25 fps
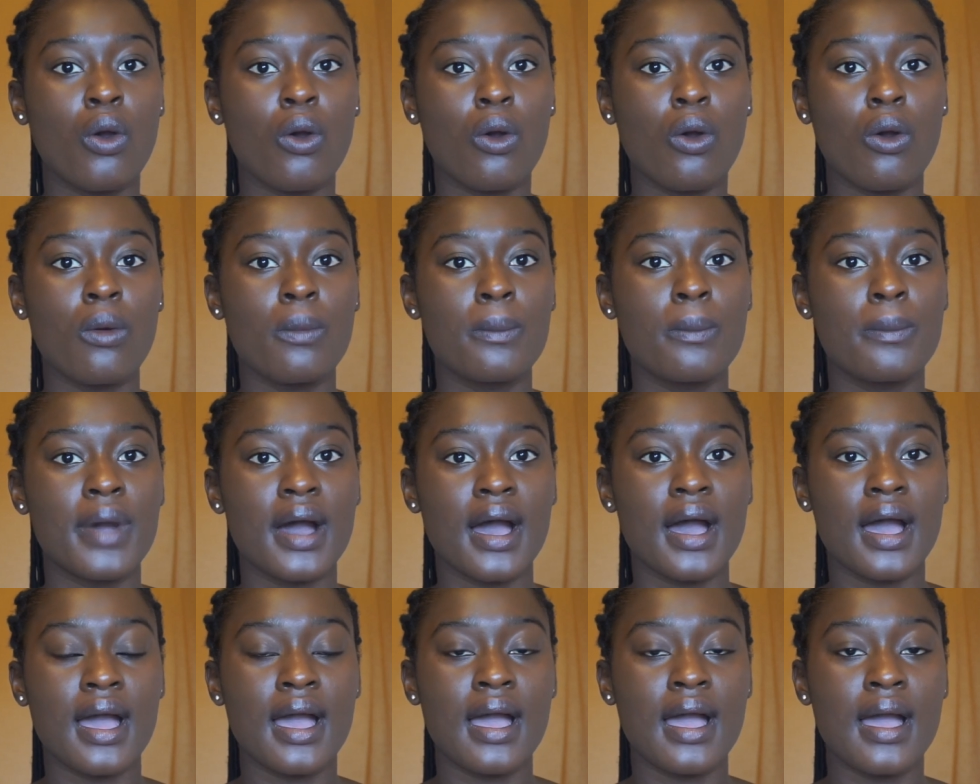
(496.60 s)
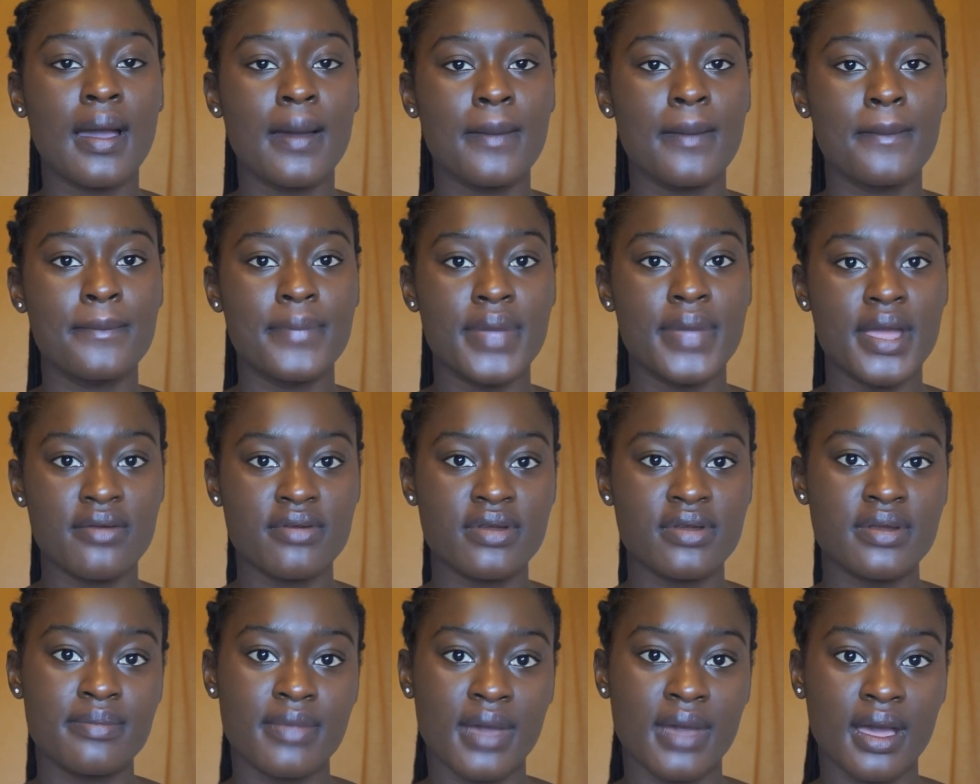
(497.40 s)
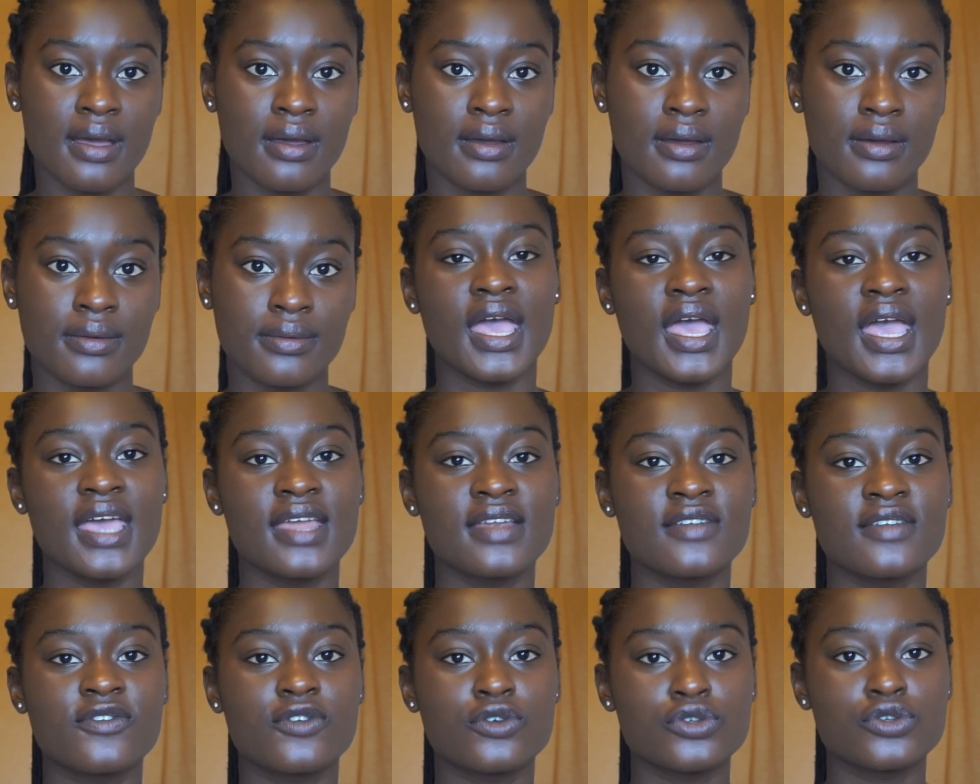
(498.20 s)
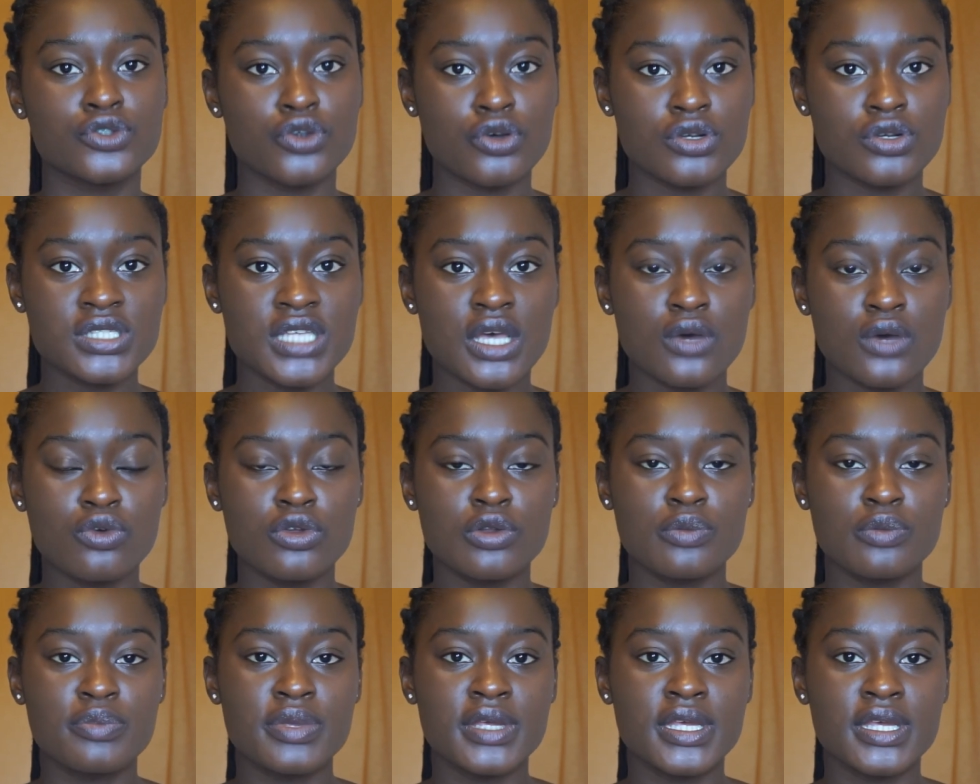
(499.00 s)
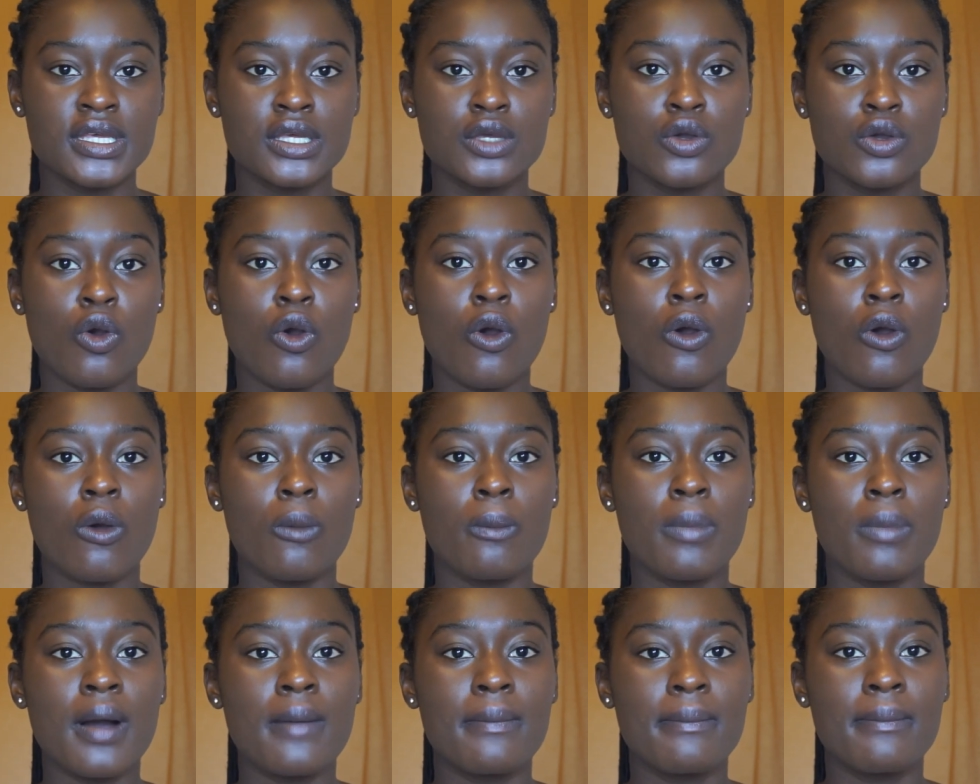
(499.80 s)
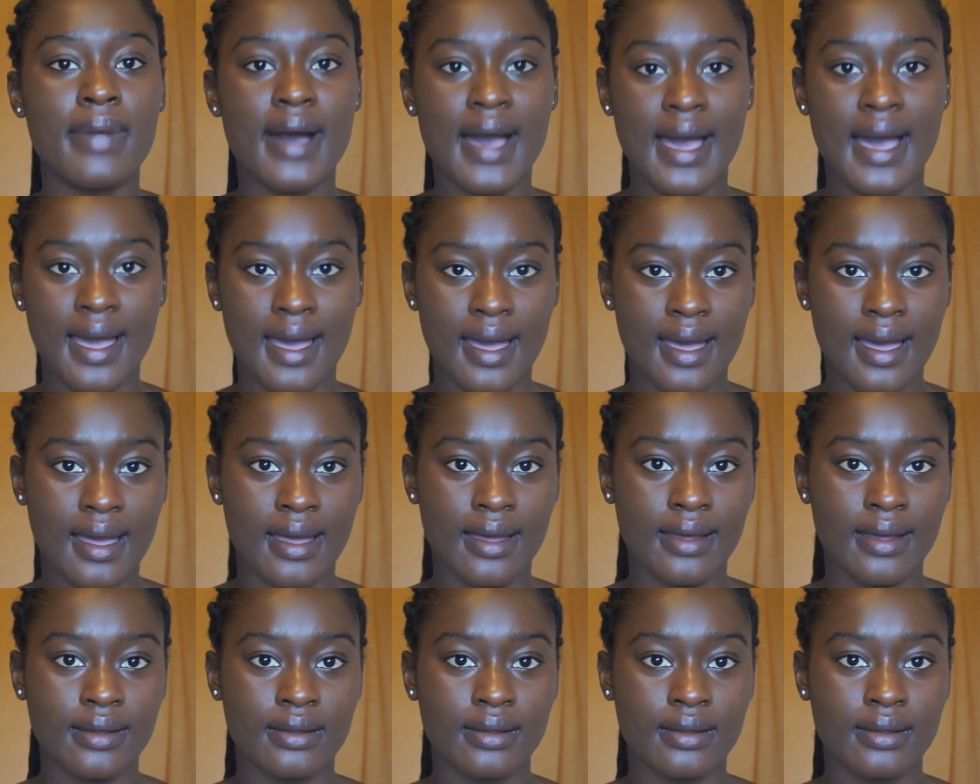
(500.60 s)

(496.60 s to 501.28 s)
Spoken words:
Oba berima. And for daughter would be oba ba.